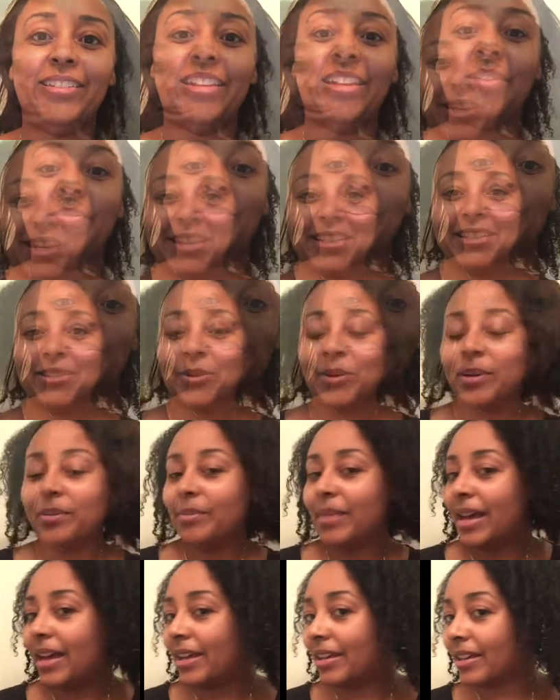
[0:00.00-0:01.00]
a minute. Okay, so I'm
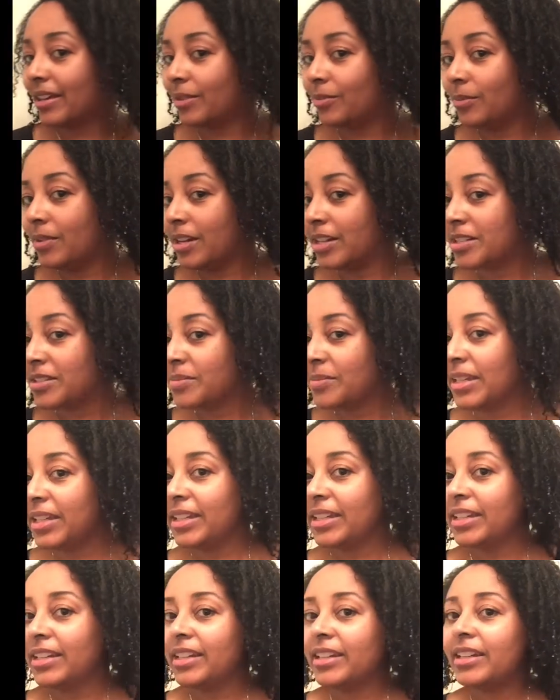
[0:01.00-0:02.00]
back. I've washed my
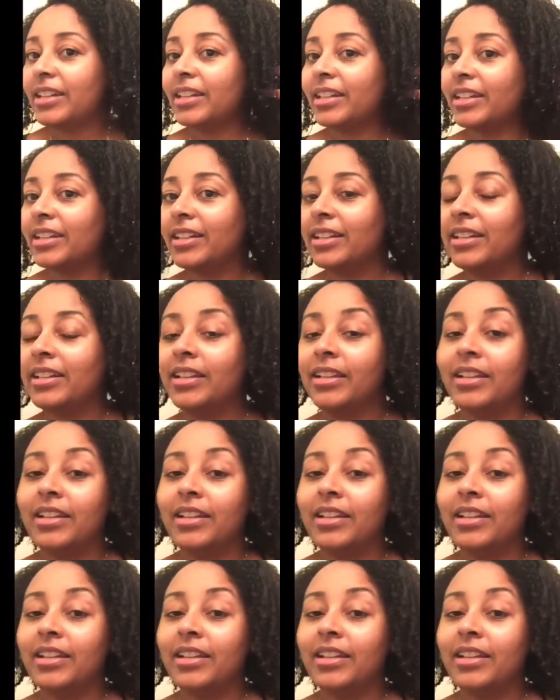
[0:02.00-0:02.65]
hair